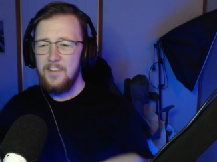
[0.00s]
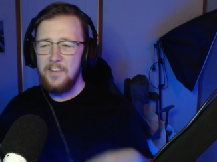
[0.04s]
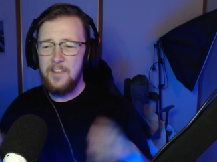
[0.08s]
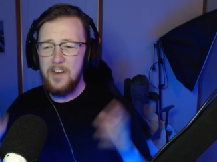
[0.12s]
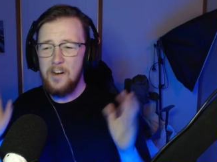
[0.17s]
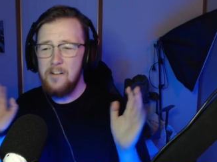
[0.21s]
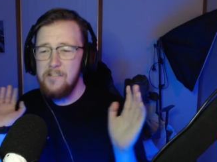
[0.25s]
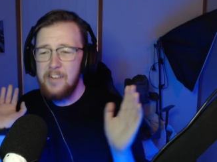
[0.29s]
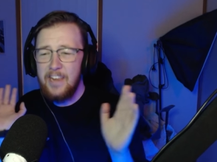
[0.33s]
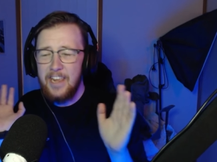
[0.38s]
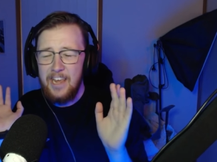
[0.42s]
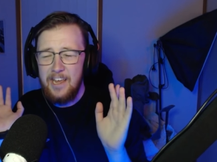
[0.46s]

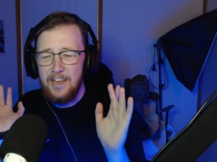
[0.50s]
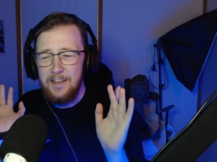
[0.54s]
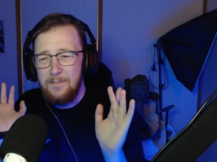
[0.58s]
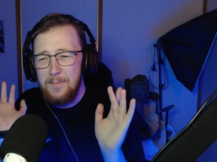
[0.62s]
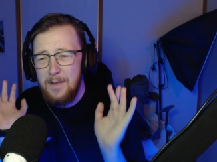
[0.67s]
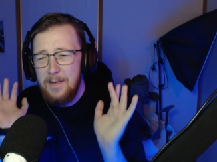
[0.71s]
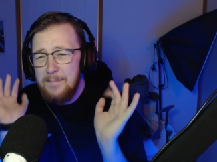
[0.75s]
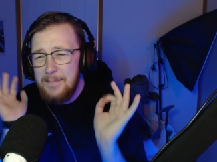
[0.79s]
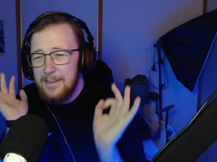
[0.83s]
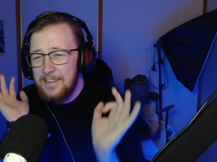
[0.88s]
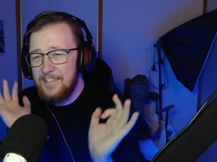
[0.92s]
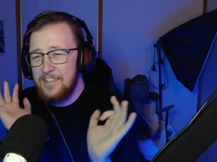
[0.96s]
Don't kill
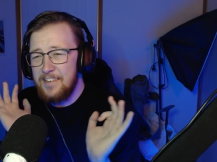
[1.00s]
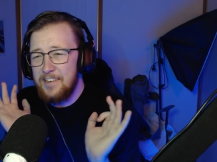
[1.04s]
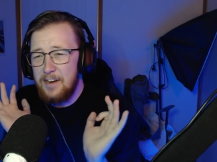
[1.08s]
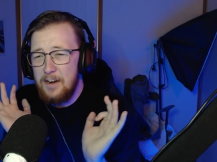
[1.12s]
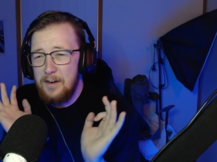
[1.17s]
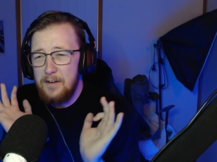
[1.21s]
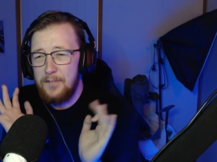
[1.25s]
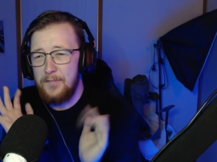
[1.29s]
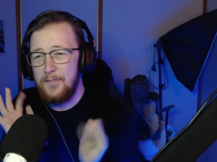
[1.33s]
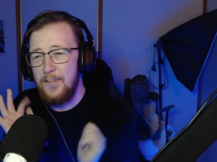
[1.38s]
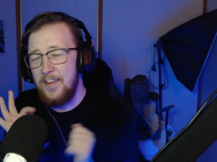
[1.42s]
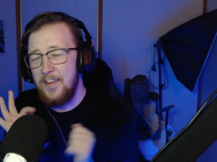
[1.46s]
me, Mr.
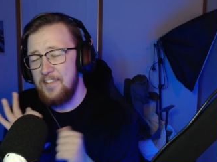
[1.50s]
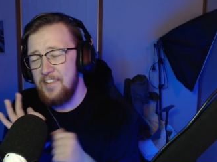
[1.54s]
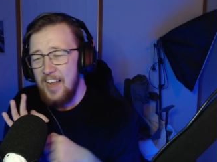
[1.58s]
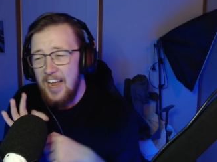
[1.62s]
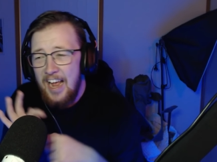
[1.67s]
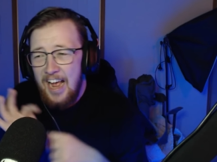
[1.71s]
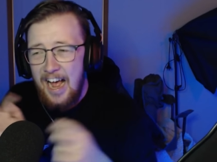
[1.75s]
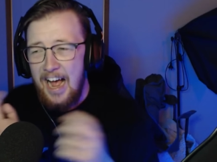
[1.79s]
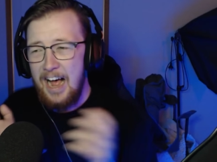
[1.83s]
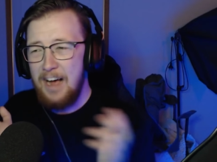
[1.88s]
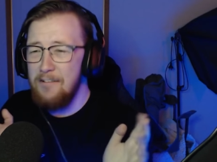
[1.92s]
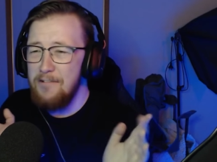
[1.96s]
Ghostface.
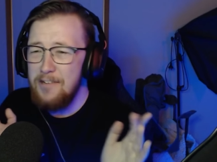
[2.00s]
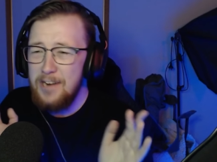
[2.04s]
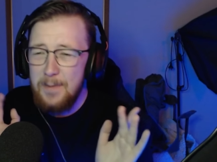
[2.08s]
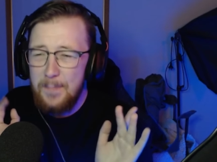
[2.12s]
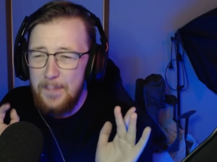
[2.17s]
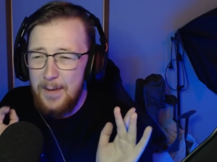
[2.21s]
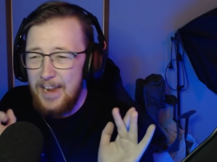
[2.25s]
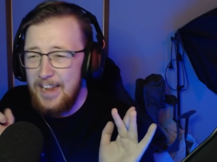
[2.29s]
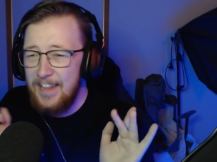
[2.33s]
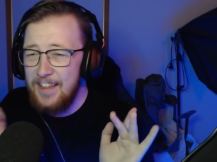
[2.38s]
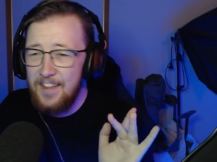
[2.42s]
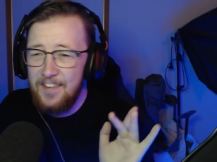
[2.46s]
I want to
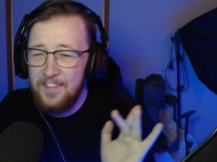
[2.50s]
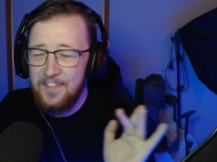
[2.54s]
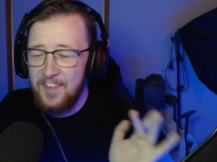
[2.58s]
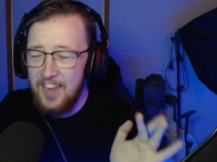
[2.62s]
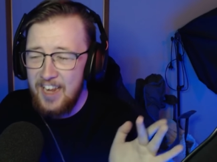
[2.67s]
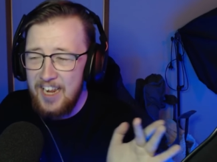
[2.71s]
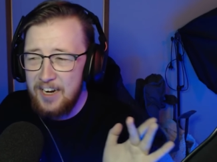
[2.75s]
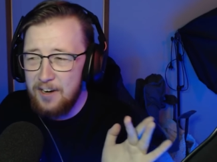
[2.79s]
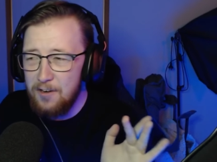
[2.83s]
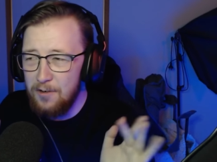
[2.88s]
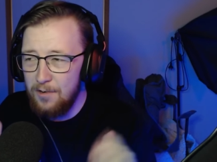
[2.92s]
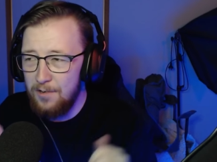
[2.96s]
be in the
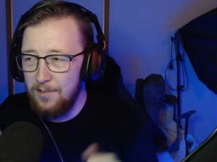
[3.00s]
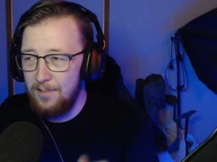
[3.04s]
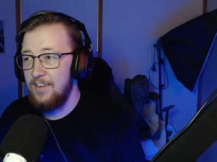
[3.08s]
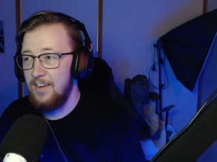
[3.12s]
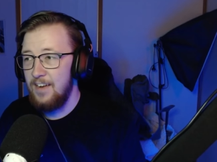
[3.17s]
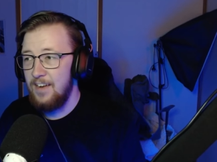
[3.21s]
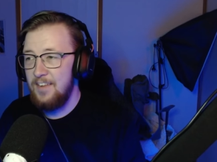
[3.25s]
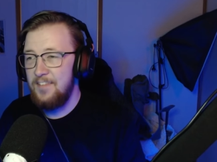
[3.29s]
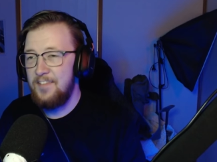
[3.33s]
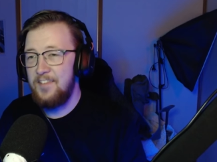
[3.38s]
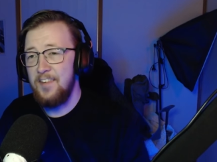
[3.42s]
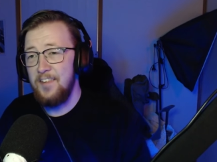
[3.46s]
sequel.
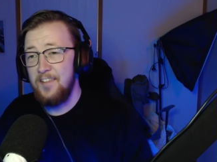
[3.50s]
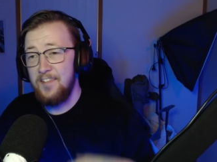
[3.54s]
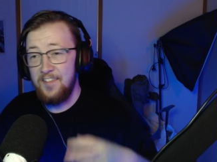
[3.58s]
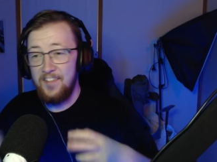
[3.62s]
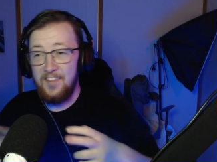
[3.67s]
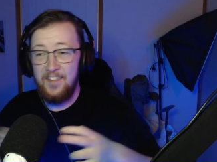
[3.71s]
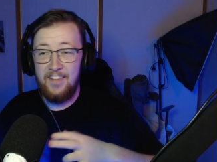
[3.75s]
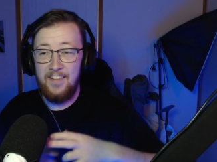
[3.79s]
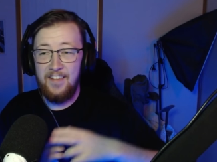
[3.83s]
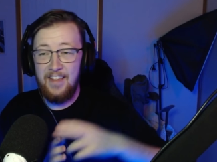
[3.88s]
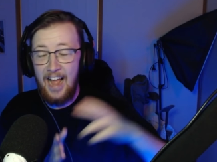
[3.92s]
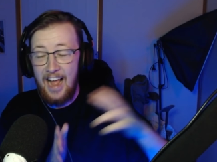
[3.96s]
Is this
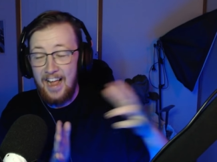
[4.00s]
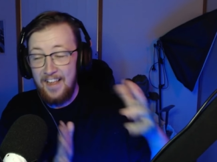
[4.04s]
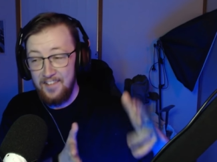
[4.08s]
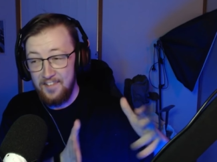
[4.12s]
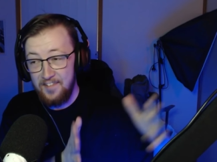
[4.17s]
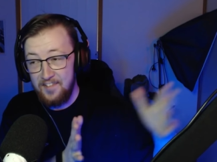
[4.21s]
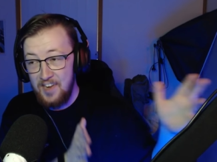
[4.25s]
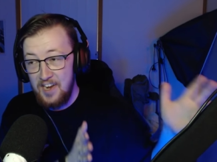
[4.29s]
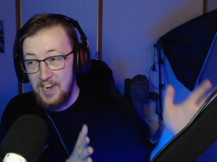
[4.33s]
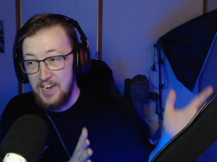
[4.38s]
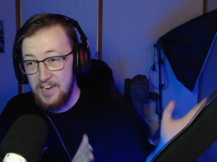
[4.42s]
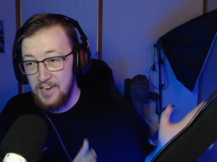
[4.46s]
that
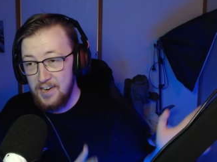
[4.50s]
scene